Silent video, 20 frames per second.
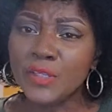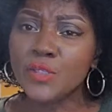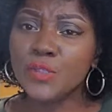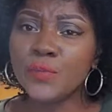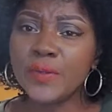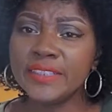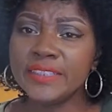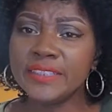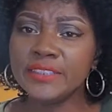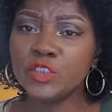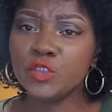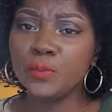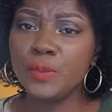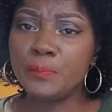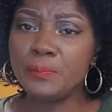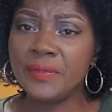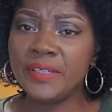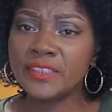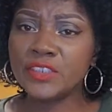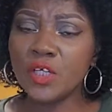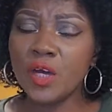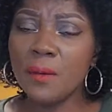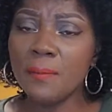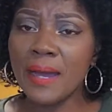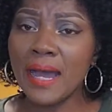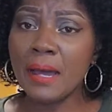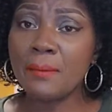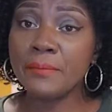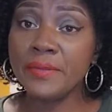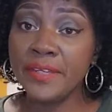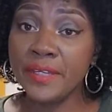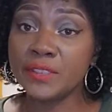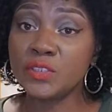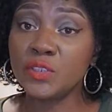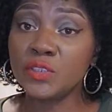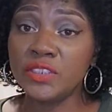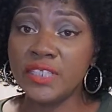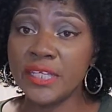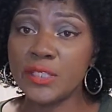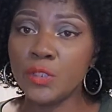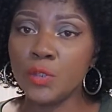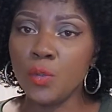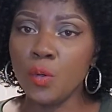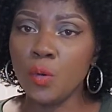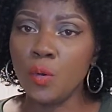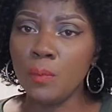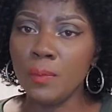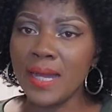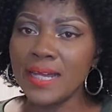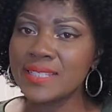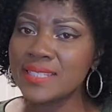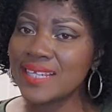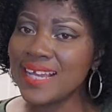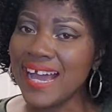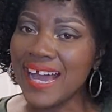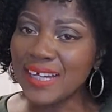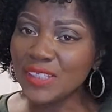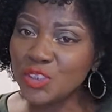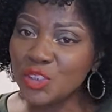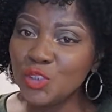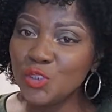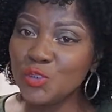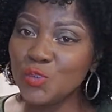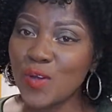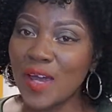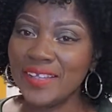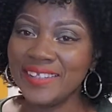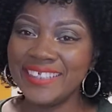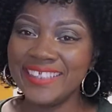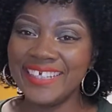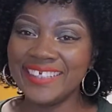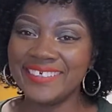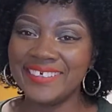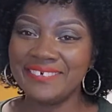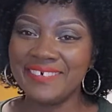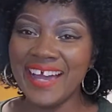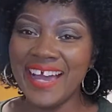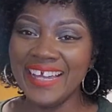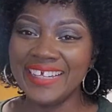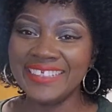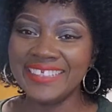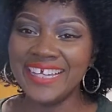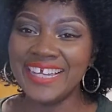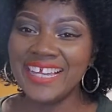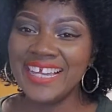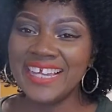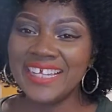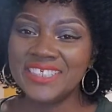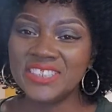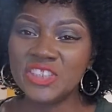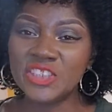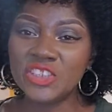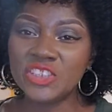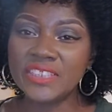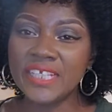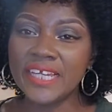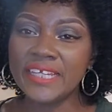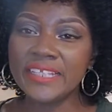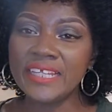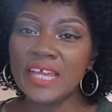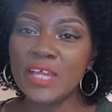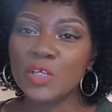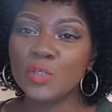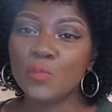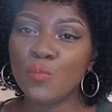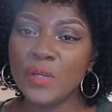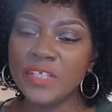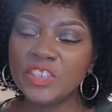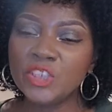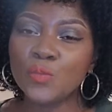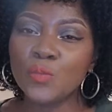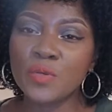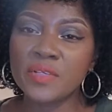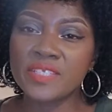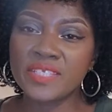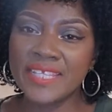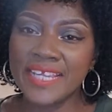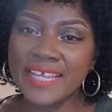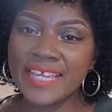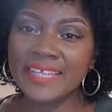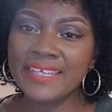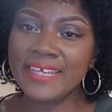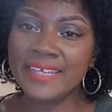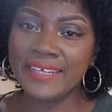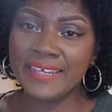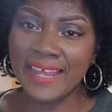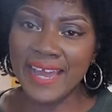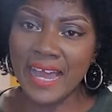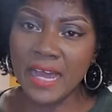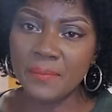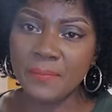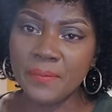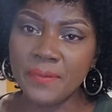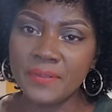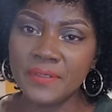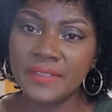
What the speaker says: you ready to be picked up? I'm here to take you home. I said, how do you know I needed a ride? She said, when she was taking a nap,